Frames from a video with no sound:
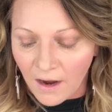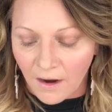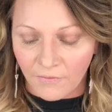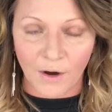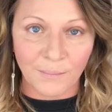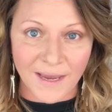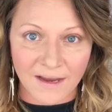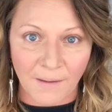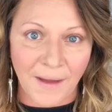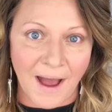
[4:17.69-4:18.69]
of our
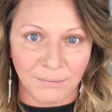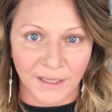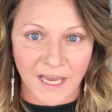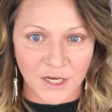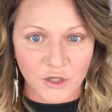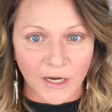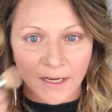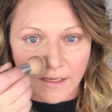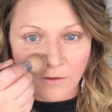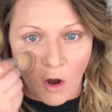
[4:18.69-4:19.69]
makeup application
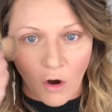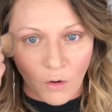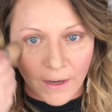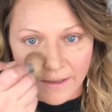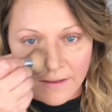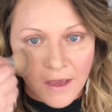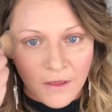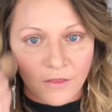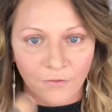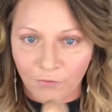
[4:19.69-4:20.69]
and it's always
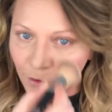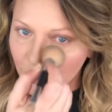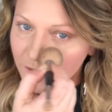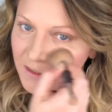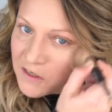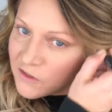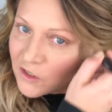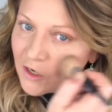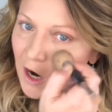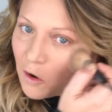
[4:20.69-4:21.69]
the first
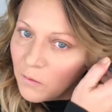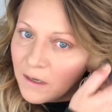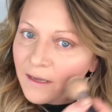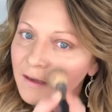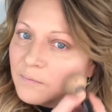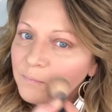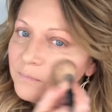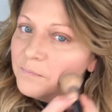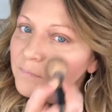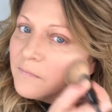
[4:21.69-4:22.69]
to go.
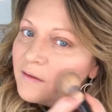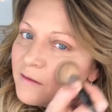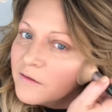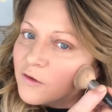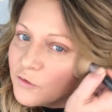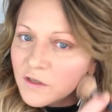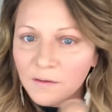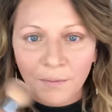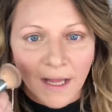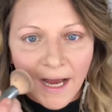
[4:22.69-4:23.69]
So just
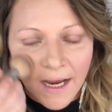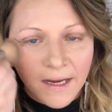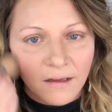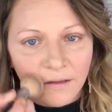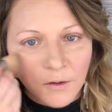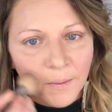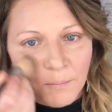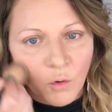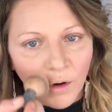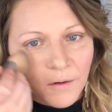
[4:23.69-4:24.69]
apply a little bit
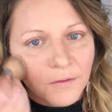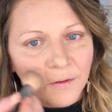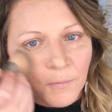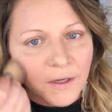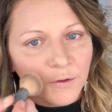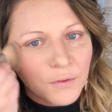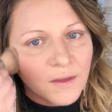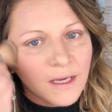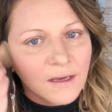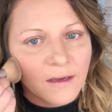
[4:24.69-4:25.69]
more than what you
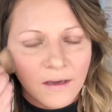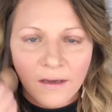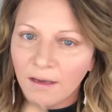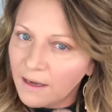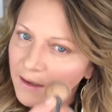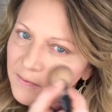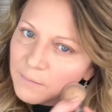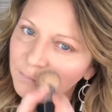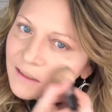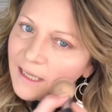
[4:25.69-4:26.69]
think and
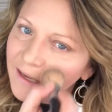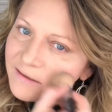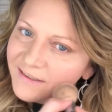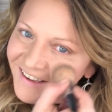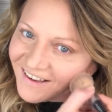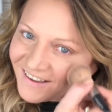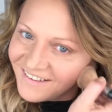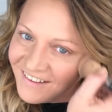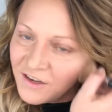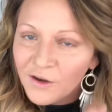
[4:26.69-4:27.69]
then blend
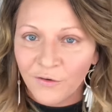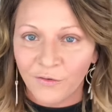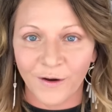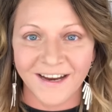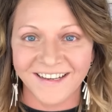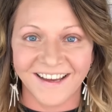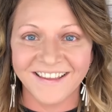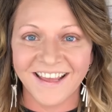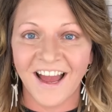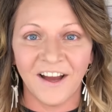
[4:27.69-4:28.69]
in for a
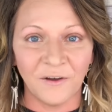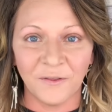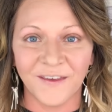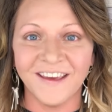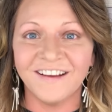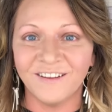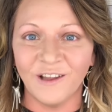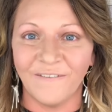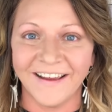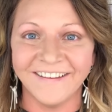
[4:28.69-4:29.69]
nice, healthy,
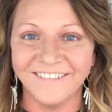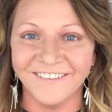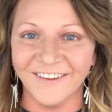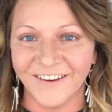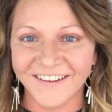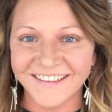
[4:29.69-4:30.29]
glowing look.